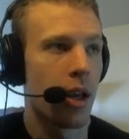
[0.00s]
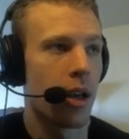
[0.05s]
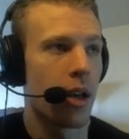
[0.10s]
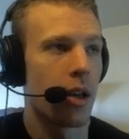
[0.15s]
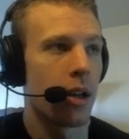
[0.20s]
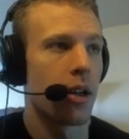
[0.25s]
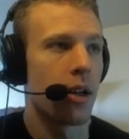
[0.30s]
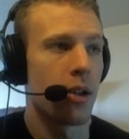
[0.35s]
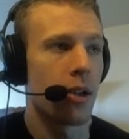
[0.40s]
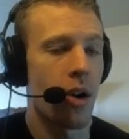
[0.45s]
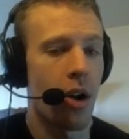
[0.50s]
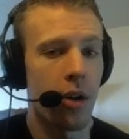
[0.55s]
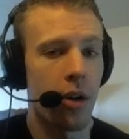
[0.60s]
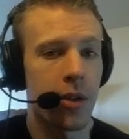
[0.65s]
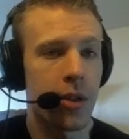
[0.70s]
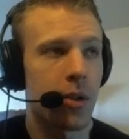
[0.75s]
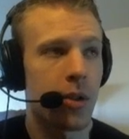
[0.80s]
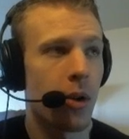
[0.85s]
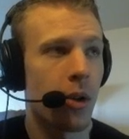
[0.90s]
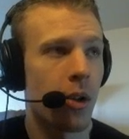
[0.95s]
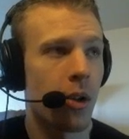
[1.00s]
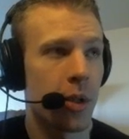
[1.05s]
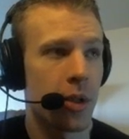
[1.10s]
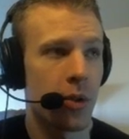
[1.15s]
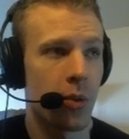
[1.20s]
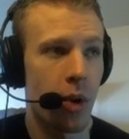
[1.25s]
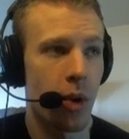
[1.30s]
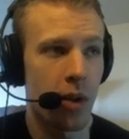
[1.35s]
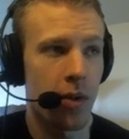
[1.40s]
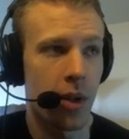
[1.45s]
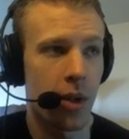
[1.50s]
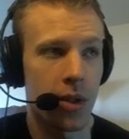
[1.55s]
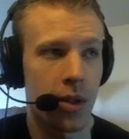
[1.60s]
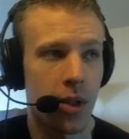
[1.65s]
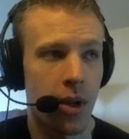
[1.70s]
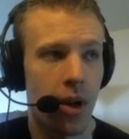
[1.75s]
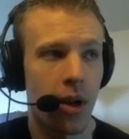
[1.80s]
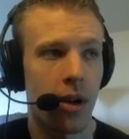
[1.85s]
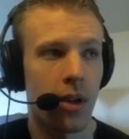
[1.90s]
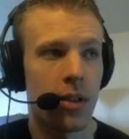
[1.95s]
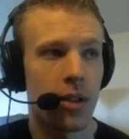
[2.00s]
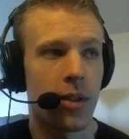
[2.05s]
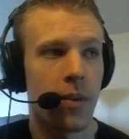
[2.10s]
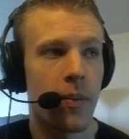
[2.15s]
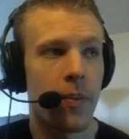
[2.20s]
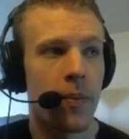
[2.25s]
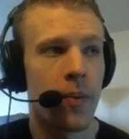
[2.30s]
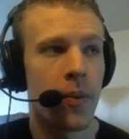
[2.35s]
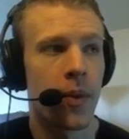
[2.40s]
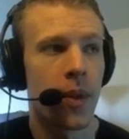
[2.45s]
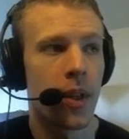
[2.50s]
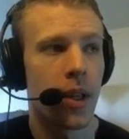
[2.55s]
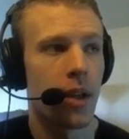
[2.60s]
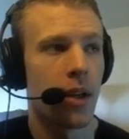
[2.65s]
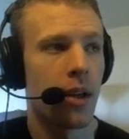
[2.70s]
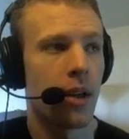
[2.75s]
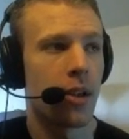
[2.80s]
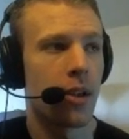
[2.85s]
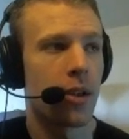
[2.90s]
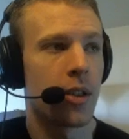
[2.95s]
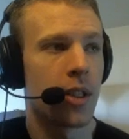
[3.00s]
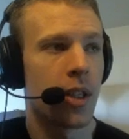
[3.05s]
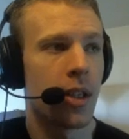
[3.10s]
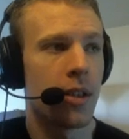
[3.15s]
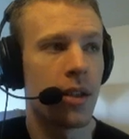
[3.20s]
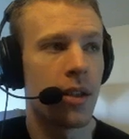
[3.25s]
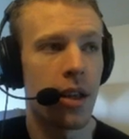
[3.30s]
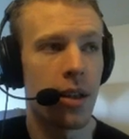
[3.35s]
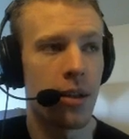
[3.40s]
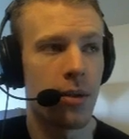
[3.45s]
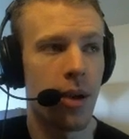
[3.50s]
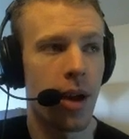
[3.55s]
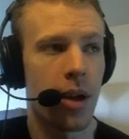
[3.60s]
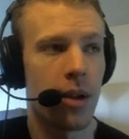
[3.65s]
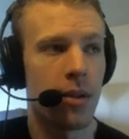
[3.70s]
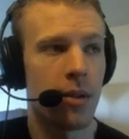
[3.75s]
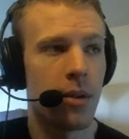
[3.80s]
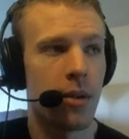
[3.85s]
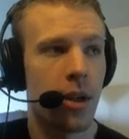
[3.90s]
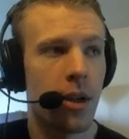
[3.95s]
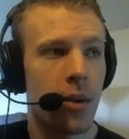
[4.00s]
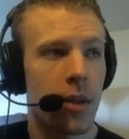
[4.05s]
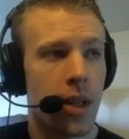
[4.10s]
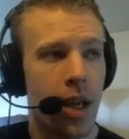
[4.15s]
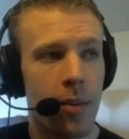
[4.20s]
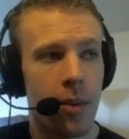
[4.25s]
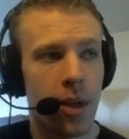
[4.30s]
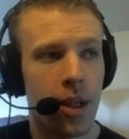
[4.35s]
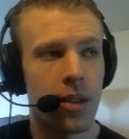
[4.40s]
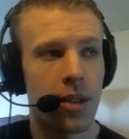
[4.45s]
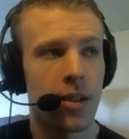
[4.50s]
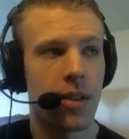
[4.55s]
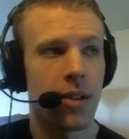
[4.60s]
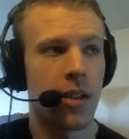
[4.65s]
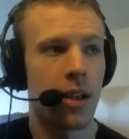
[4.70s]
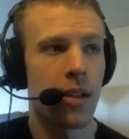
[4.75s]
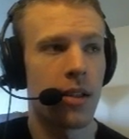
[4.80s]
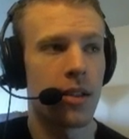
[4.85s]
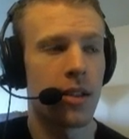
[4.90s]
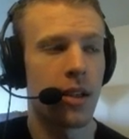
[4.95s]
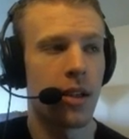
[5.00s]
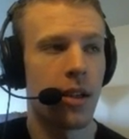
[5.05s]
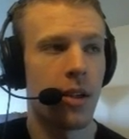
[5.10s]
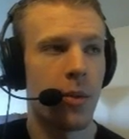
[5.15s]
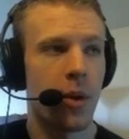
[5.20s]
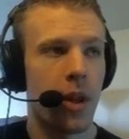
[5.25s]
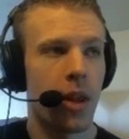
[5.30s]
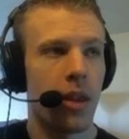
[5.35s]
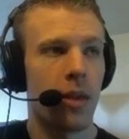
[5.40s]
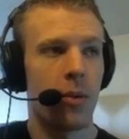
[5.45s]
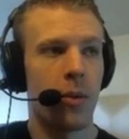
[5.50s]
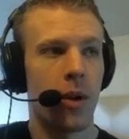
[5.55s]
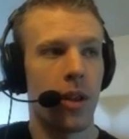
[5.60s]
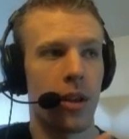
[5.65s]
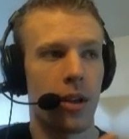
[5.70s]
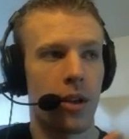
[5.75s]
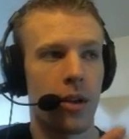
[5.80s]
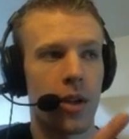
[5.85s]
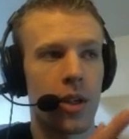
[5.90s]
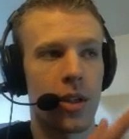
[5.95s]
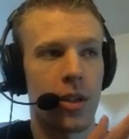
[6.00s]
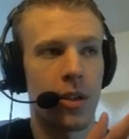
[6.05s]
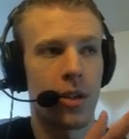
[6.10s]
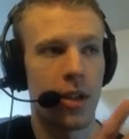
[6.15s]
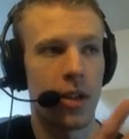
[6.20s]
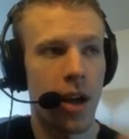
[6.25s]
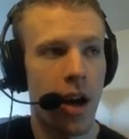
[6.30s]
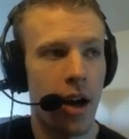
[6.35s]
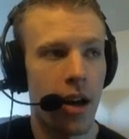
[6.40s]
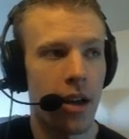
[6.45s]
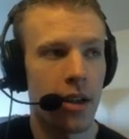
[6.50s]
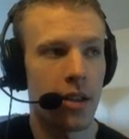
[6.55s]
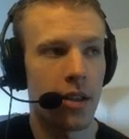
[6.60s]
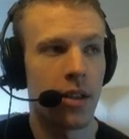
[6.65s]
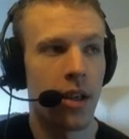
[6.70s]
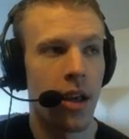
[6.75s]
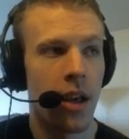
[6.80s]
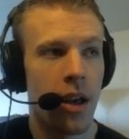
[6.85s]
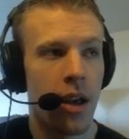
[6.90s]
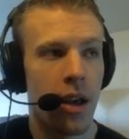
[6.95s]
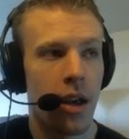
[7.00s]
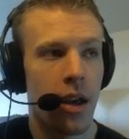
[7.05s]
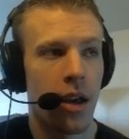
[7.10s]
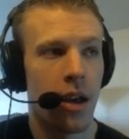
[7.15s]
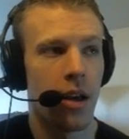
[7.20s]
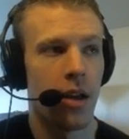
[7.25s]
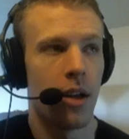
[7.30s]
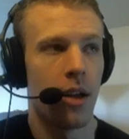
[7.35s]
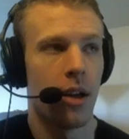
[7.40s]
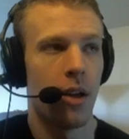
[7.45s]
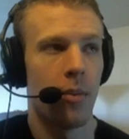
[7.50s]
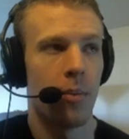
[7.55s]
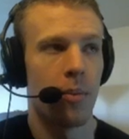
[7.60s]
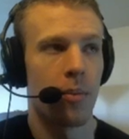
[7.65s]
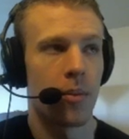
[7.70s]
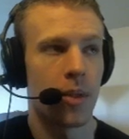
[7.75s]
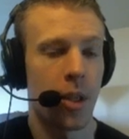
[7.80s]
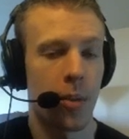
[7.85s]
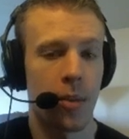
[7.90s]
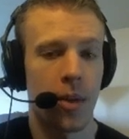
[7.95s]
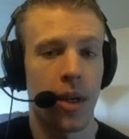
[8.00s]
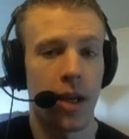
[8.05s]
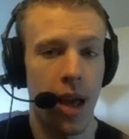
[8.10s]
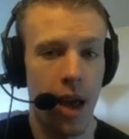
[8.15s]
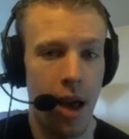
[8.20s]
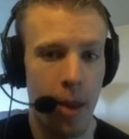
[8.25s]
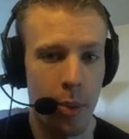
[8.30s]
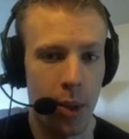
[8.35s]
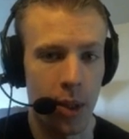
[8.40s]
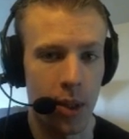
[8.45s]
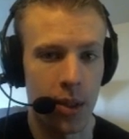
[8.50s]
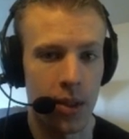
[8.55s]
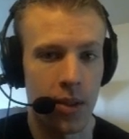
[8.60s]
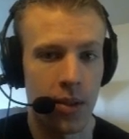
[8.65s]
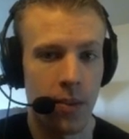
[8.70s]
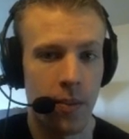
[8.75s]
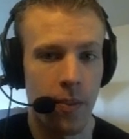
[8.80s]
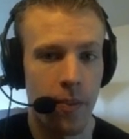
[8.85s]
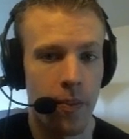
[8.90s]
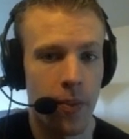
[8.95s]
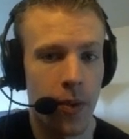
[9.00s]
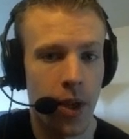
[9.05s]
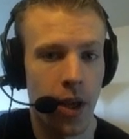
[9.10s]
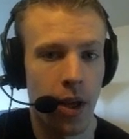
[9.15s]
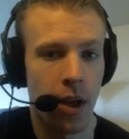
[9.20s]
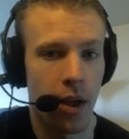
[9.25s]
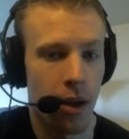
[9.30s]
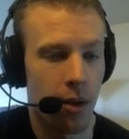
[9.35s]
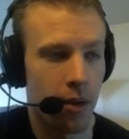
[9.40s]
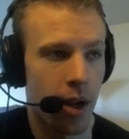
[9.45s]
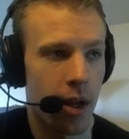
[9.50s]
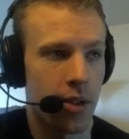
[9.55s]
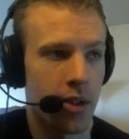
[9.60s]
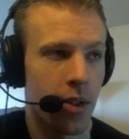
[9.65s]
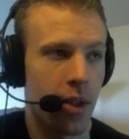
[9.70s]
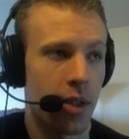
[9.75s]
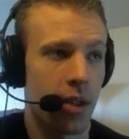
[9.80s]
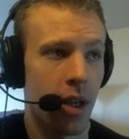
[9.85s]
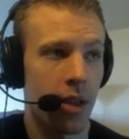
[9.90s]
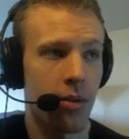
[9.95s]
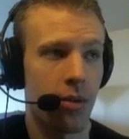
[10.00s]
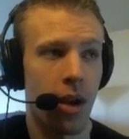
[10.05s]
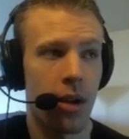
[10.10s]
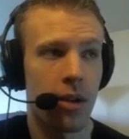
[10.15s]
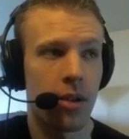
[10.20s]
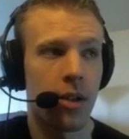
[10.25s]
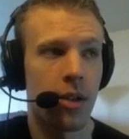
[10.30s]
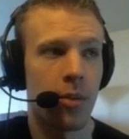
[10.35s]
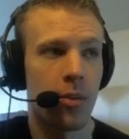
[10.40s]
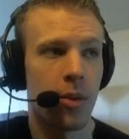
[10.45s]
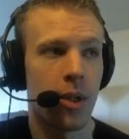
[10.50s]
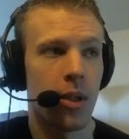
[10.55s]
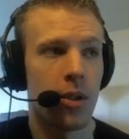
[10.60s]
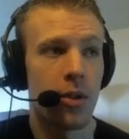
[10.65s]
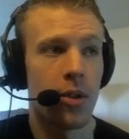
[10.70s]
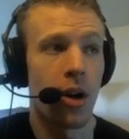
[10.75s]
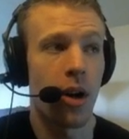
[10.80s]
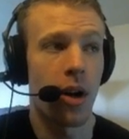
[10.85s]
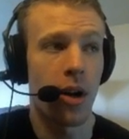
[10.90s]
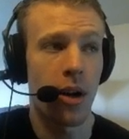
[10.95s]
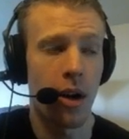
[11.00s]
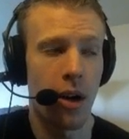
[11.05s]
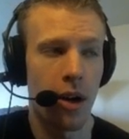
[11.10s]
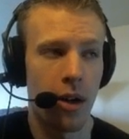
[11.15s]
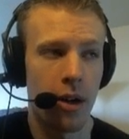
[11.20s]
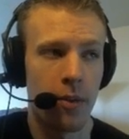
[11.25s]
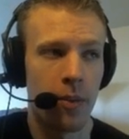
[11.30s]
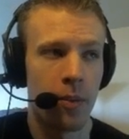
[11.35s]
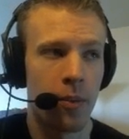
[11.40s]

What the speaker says: And Harvest Golem is one of those cards. You can see the death rattle. What that means is that when the creature dies, something happens. Right? So the death rattle could be draw a card,